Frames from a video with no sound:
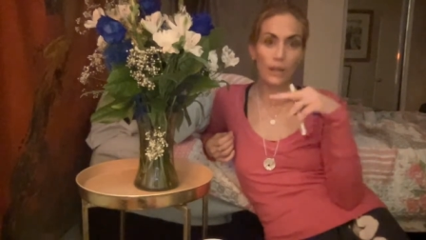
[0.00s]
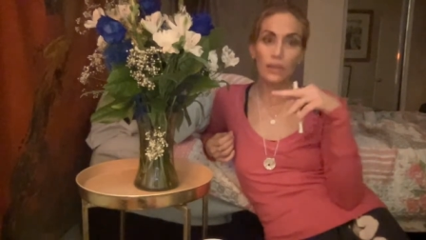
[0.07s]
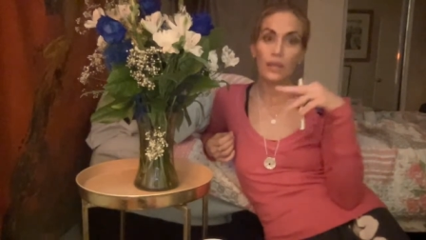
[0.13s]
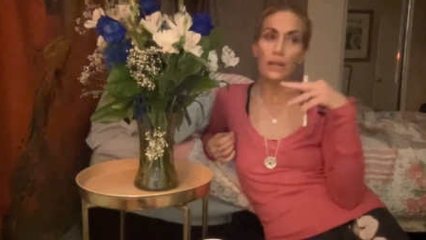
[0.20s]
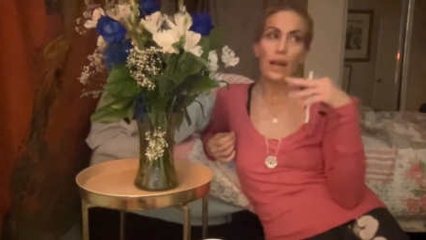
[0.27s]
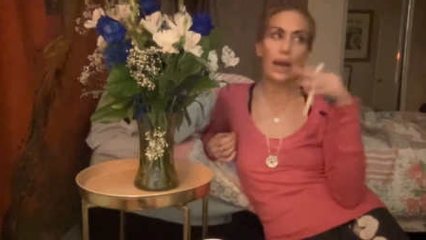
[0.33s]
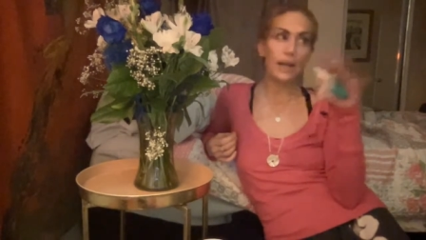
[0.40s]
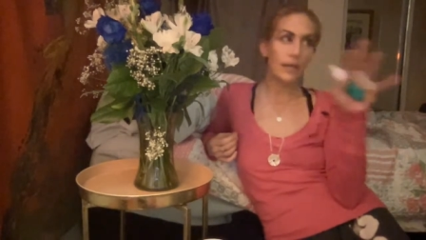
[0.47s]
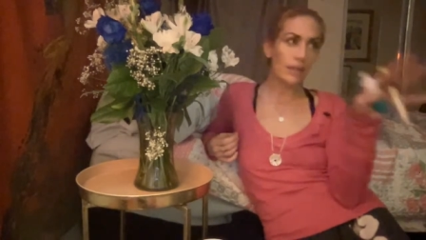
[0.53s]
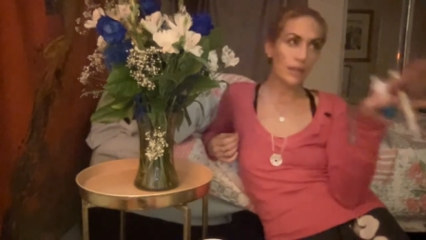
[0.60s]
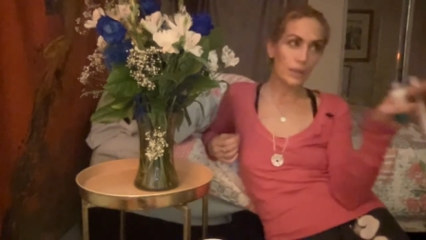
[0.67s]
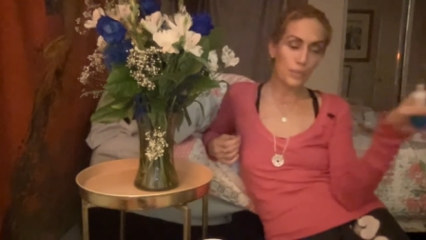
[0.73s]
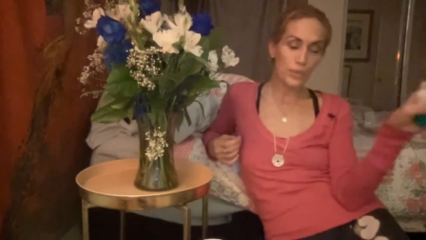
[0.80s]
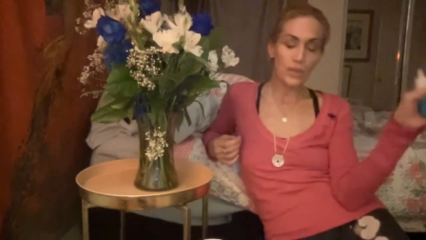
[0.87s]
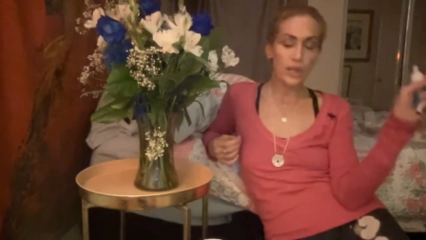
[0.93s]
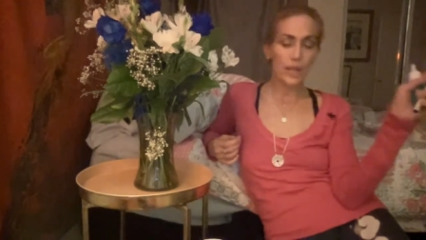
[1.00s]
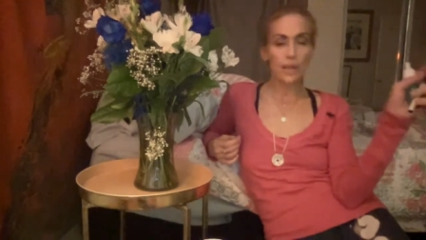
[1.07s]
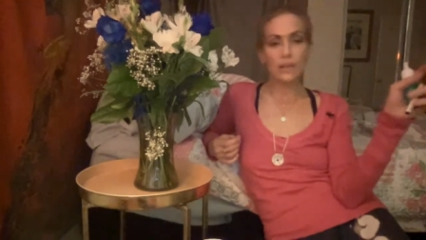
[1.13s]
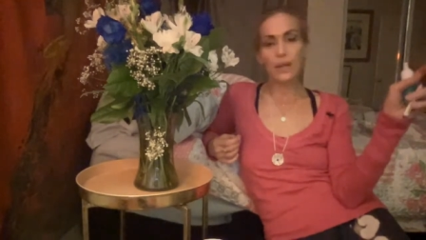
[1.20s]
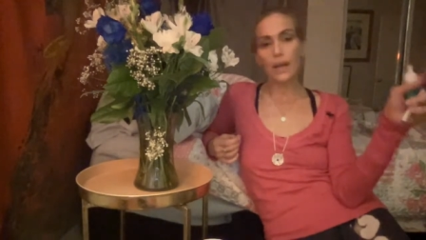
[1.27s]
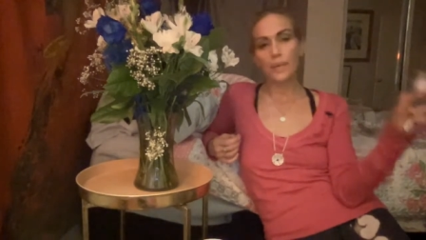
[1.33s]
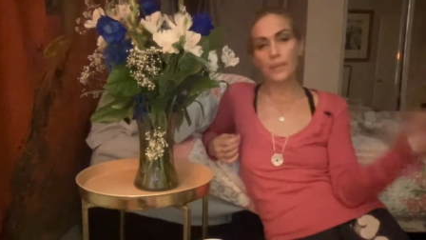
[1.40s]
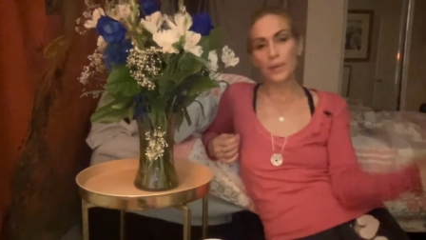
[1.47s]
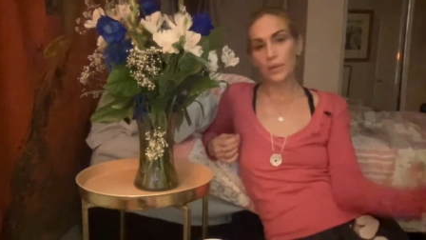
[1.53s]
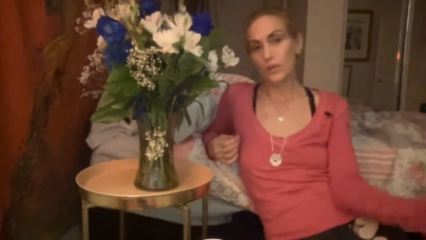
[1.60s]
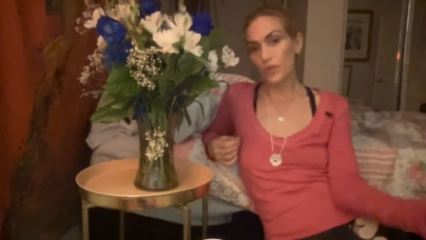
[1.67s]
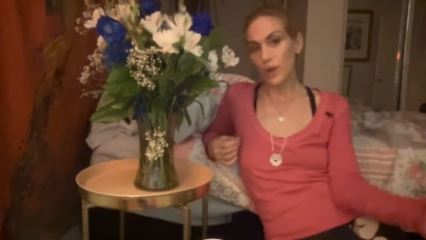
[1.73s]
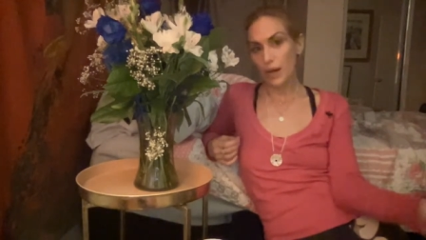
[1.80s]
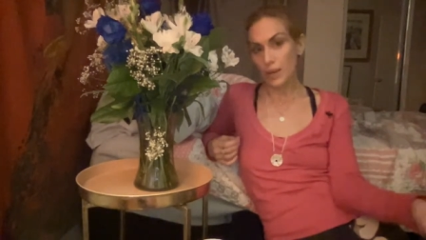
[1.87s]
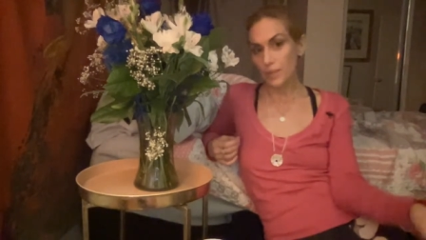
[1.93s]
90% of the time I was
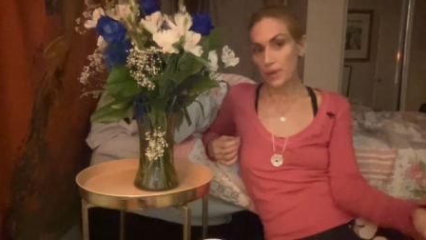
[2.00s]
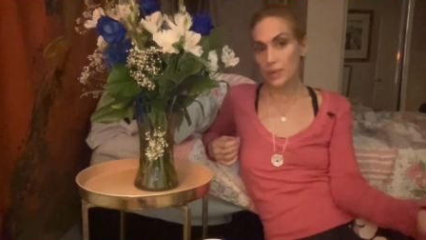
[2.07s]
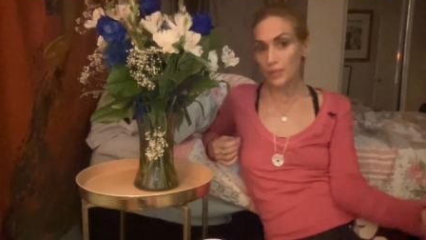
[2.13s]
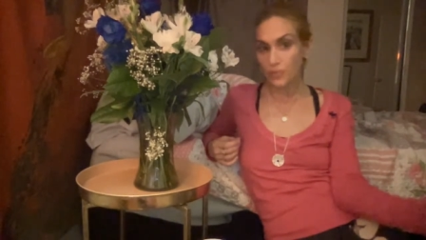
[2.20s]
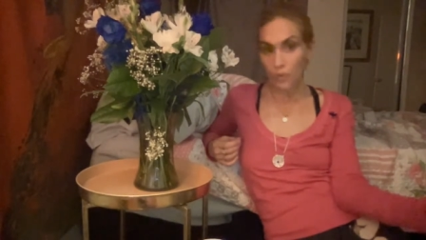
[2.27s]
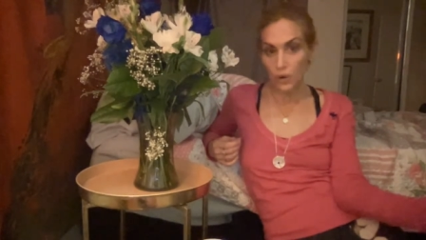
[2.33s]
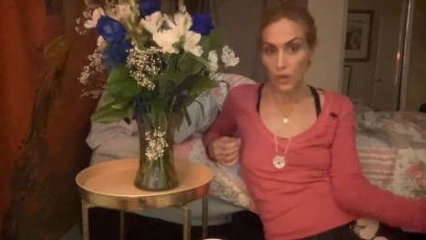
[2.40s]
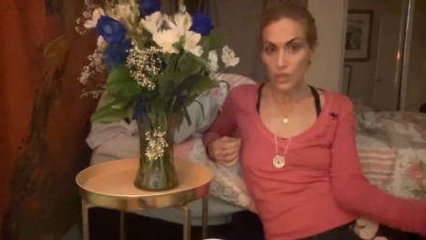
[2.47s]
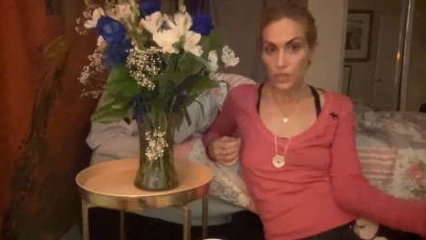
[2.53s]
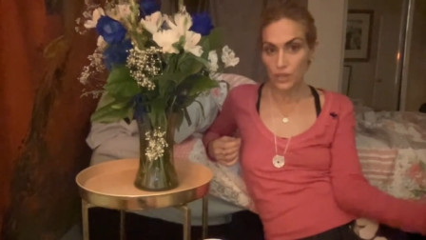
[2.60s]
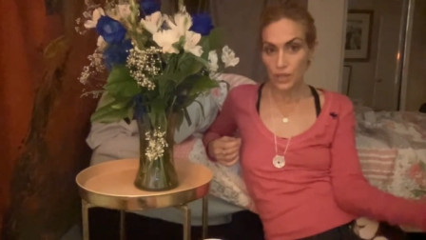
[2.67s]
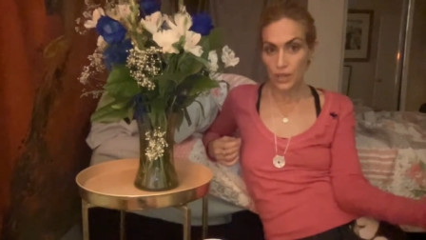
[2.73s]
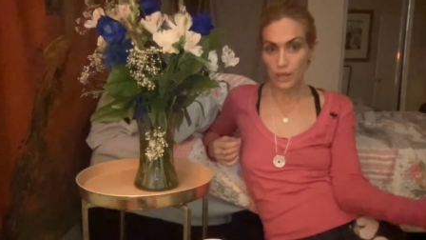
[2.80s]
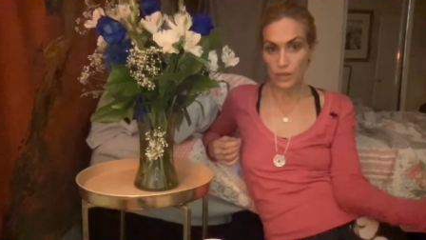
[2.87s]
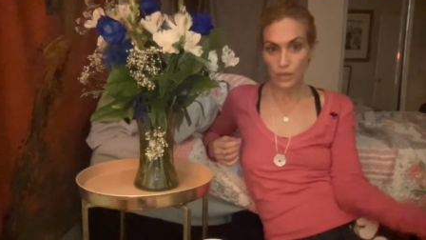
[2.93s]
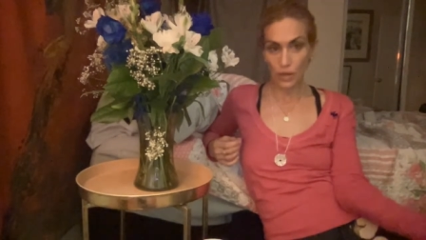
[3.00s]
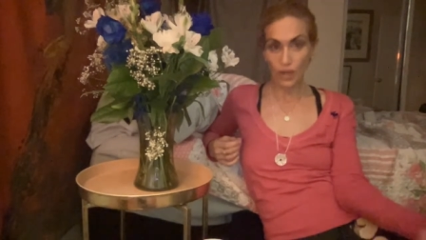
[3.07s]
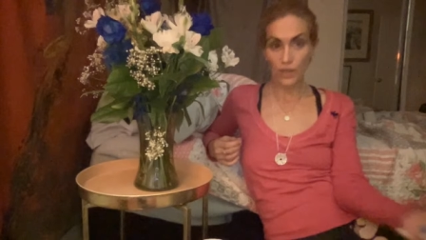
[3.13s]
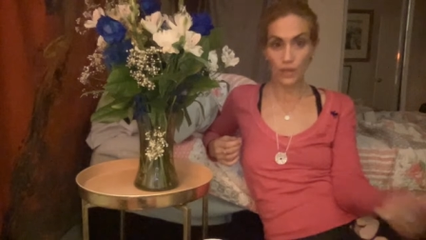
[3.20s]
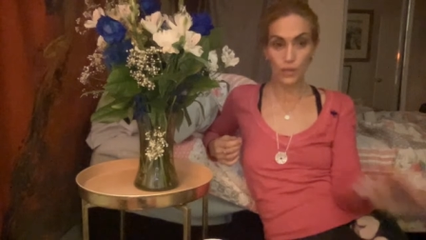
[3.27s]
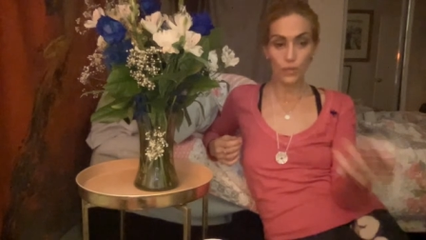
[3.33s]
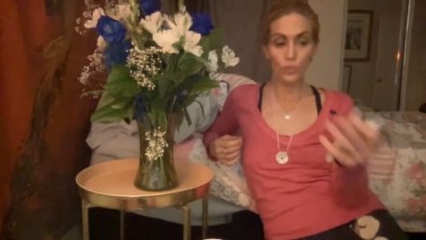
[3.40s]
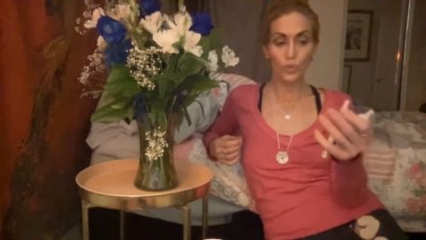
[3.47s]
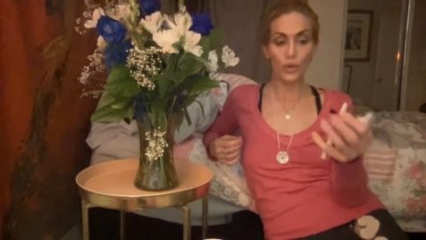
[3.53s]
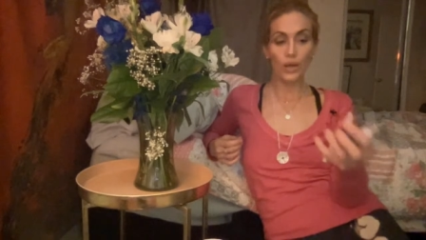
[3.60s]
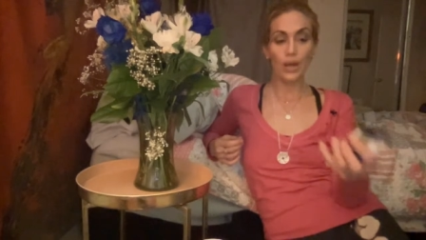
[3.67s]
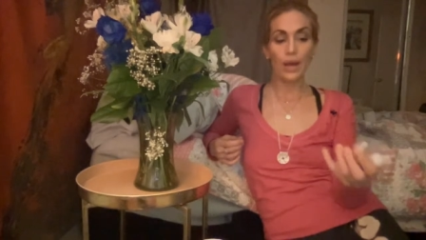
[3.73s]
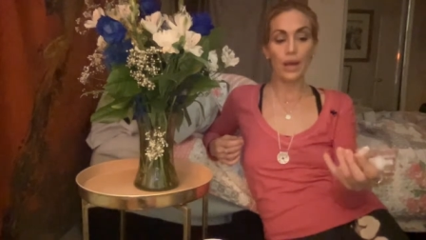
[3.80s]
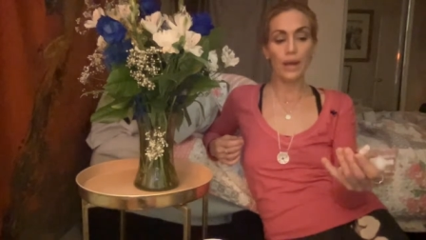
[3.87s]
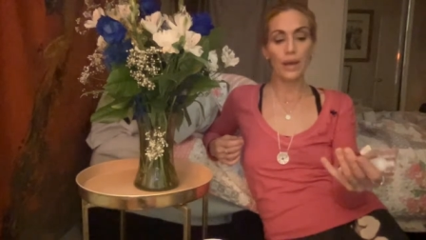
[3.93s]
right. I made him $400,000 in one
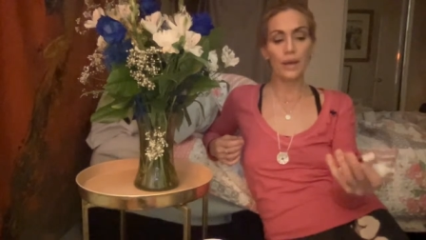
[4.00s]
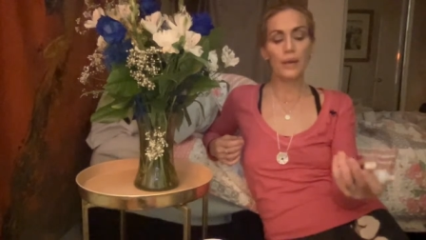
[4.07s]
day.